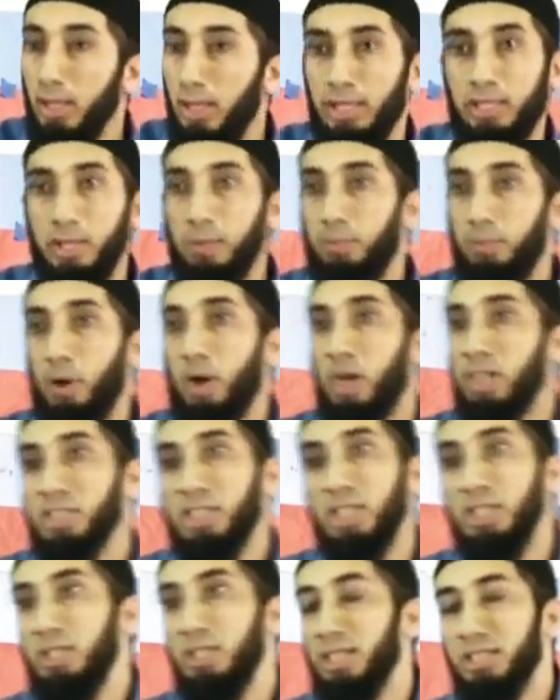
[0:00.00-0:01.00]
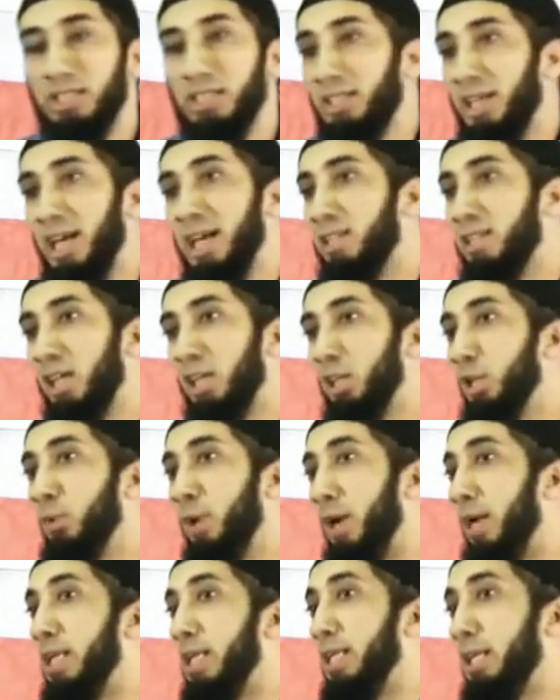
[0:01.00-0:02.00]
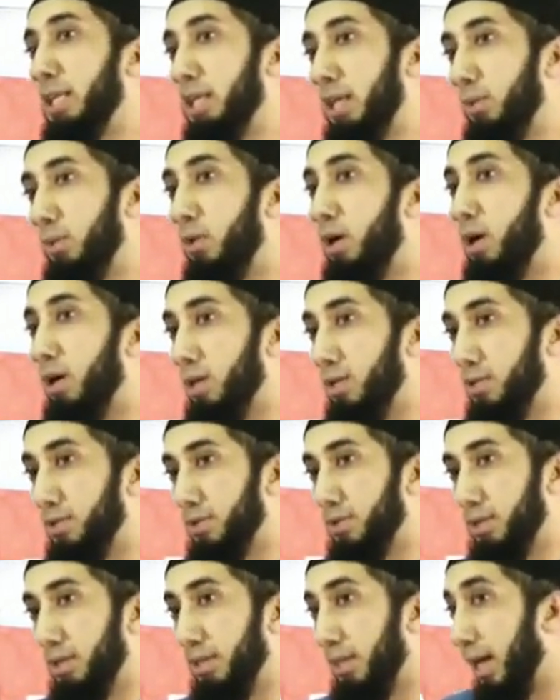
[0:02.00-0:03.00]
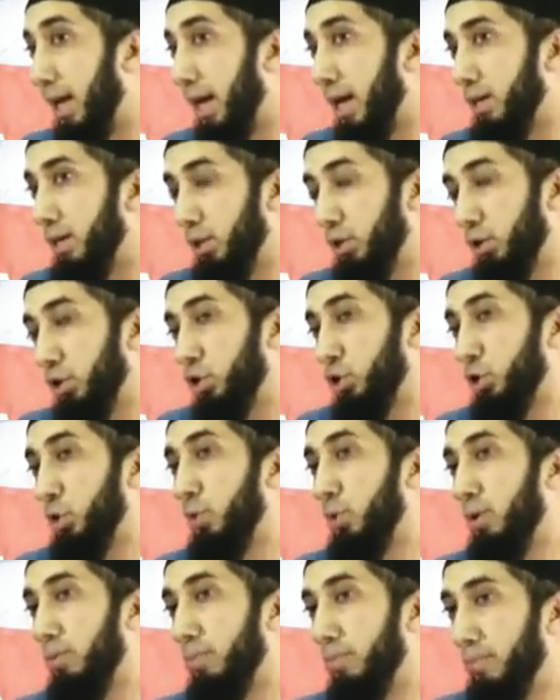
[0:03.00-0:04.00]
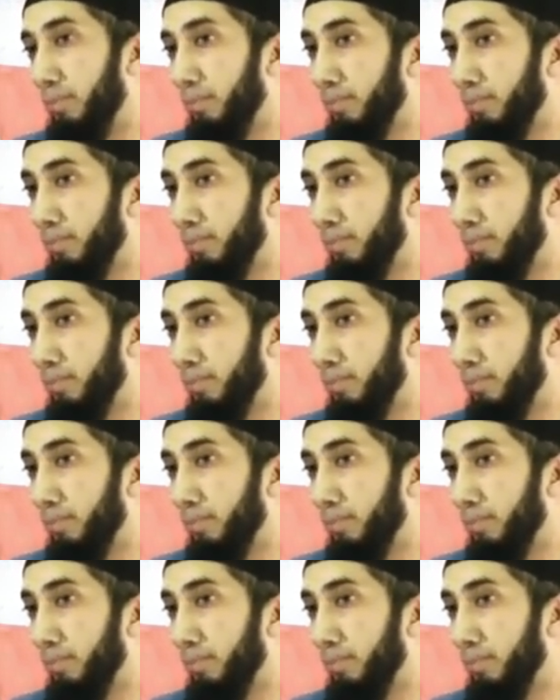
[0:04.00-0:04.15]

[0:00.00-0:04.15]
Like a boss can, doesn't, can't tell you anything he wants. He can't. You could sue him.